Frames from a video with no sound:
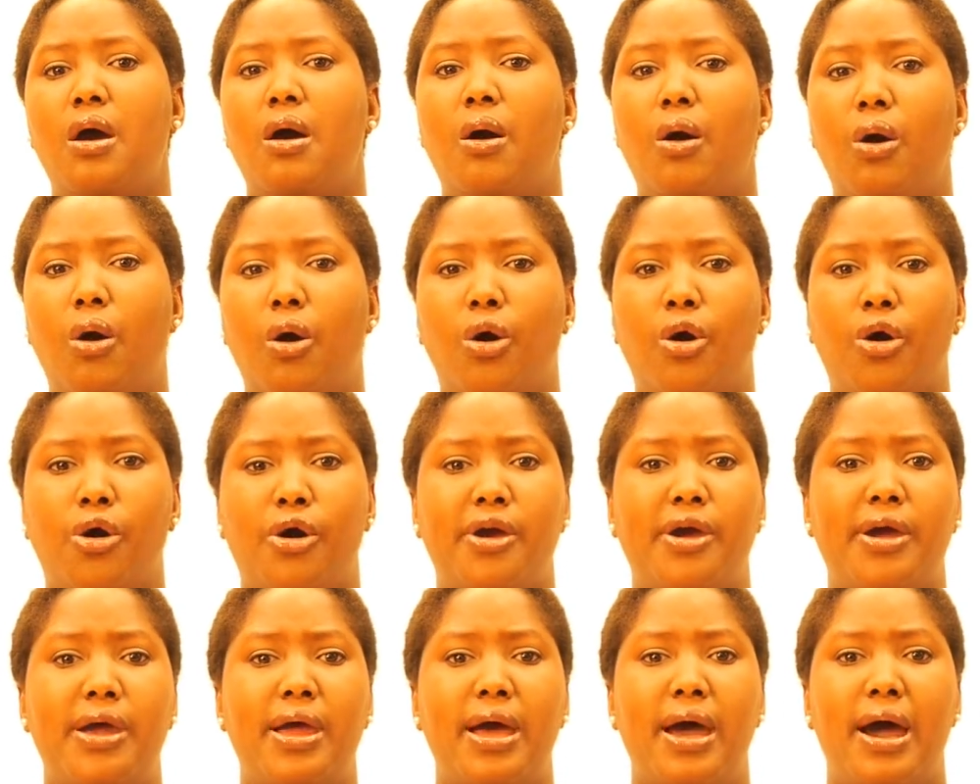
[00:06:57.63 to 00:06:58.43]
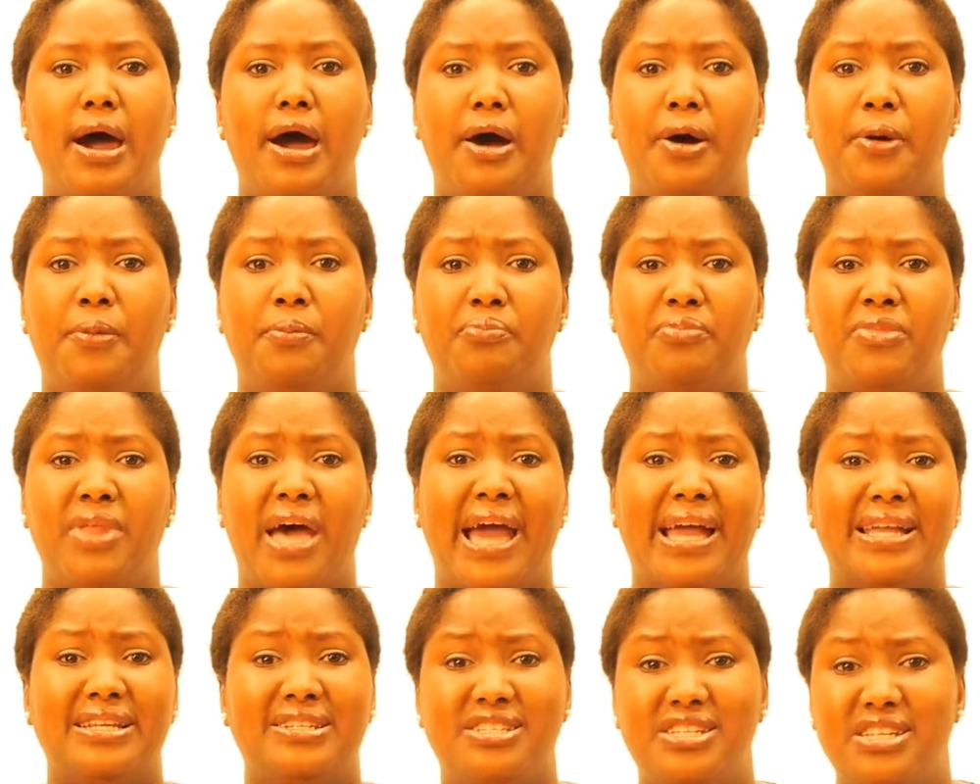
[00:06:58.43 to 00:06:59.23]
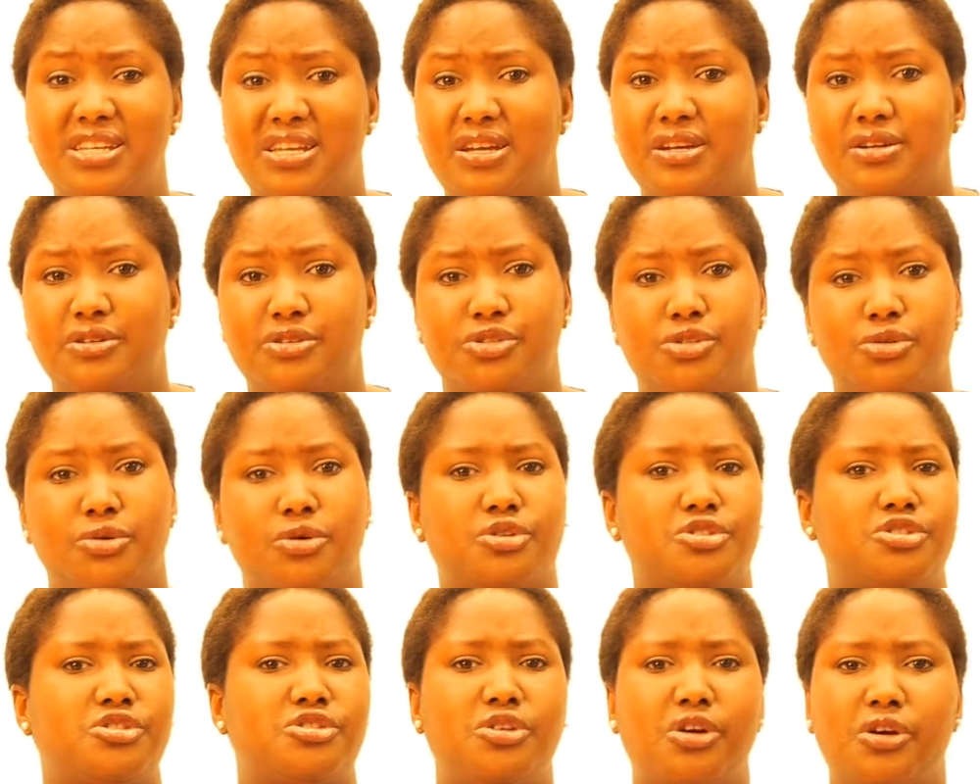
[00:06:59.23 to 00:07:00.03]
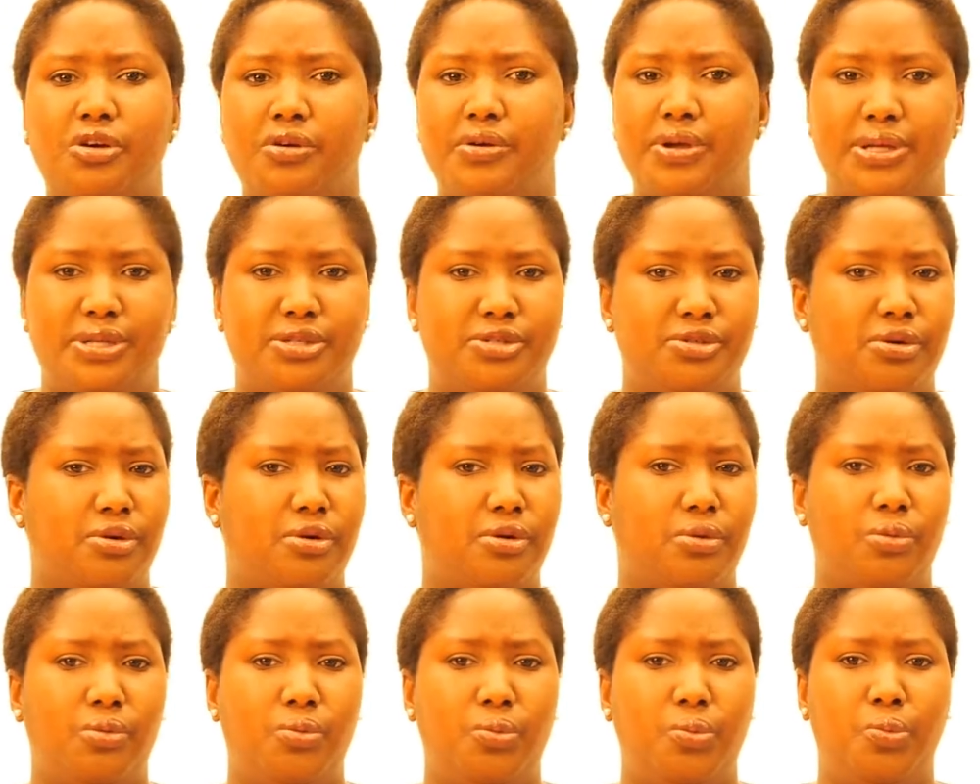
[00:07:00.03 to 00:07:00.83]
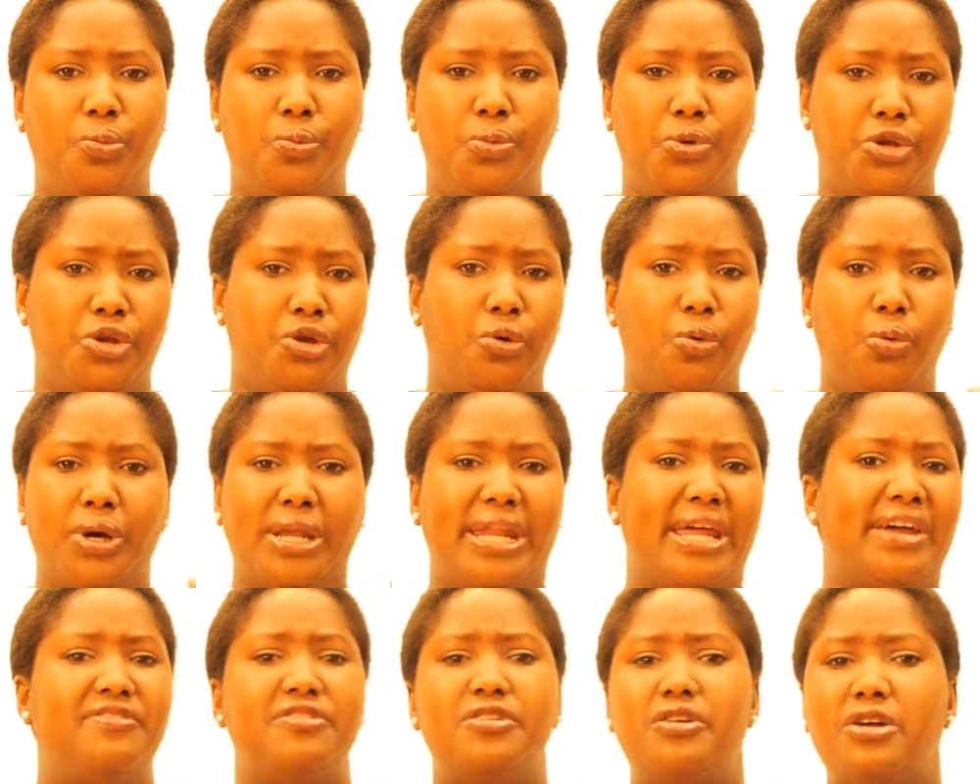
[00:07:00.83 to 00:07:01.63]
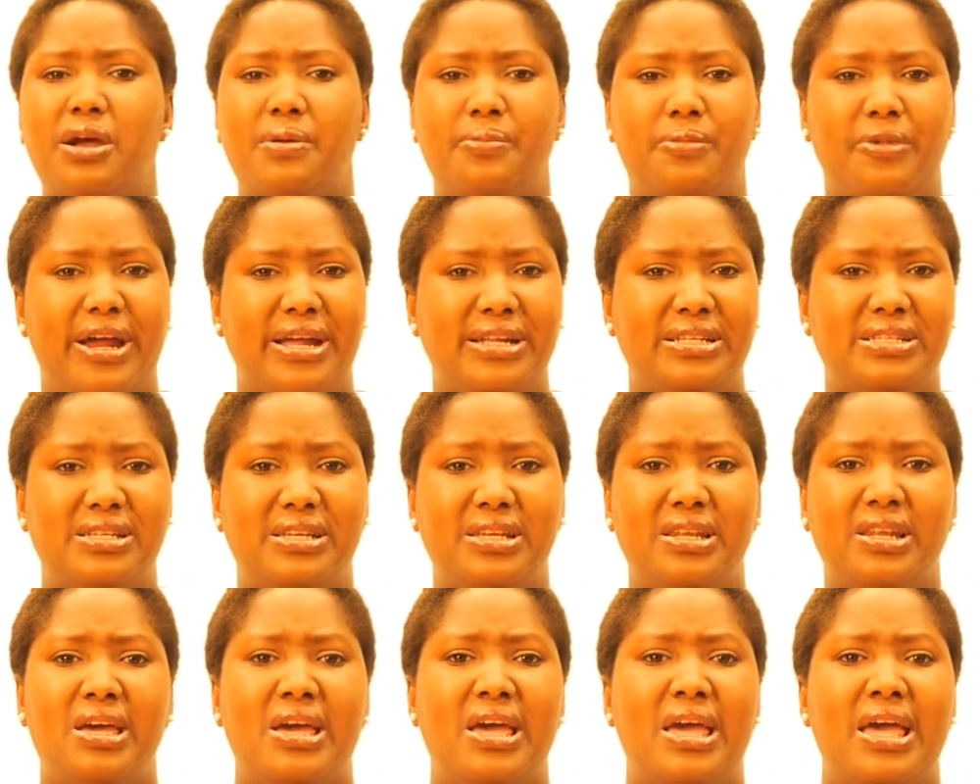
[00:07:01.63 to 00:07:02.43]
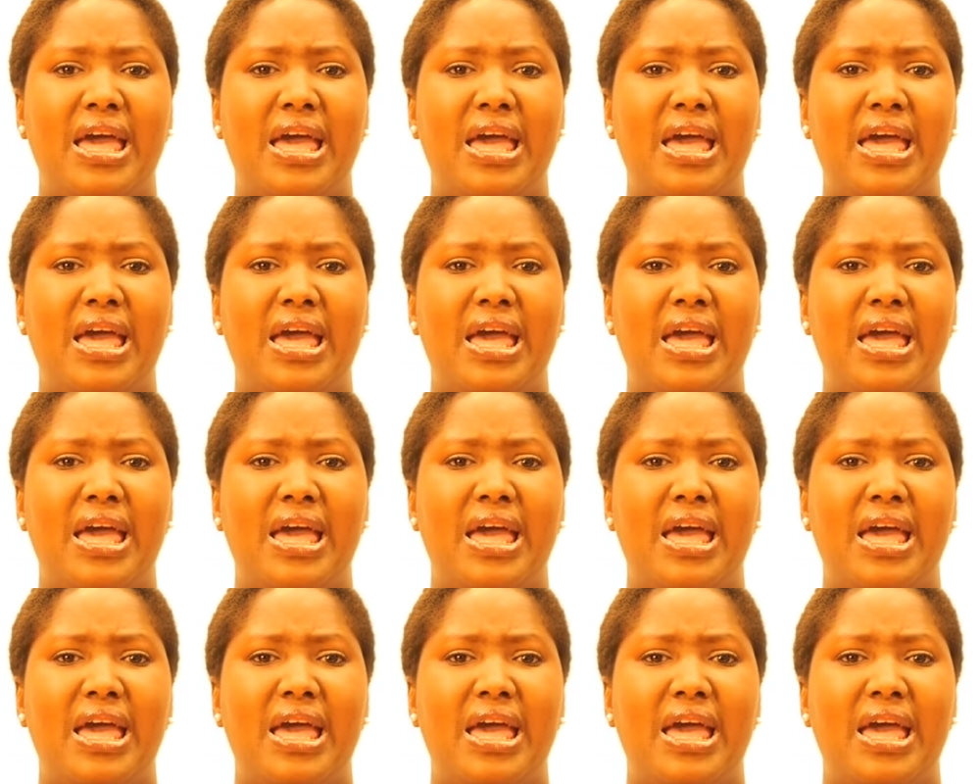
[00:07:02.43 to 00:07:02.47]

or ideas or stories or whatever I'm writing,